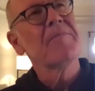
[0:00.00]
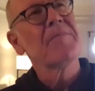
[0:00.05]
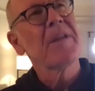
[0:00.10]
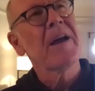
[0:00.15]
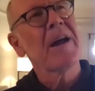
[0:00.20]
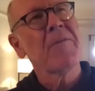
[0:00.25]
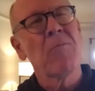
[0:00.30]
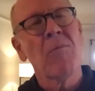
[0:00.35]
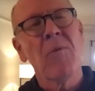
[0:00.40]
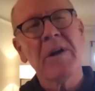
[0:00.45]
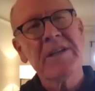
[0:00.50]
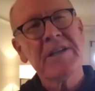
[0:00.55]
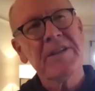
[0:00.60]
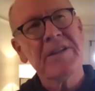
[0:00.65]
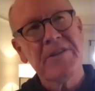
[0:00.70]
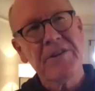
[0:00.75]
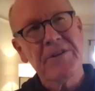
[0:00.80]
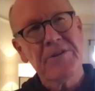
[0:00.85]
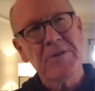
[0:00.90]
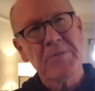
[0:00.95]
I wanted
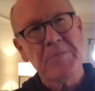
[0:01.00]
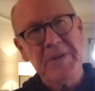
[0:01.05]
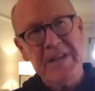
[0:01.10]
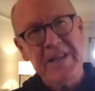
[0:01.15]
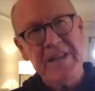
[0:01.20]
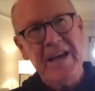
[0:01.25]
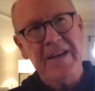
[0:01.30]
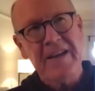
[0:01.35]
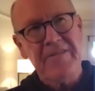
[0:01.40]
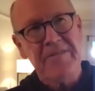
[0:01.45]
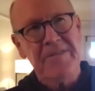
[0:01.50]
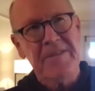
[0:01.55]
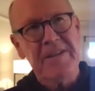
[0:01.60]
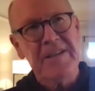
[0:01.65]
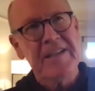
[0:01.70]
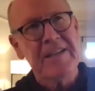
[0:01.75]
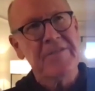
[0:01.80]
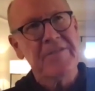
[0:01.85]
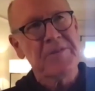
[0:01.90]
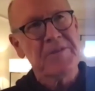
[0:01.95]
there to be that
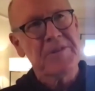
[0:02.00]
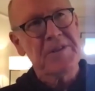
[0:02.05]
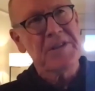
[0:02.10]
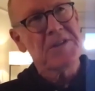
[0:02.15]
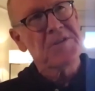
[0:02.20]
feeling with these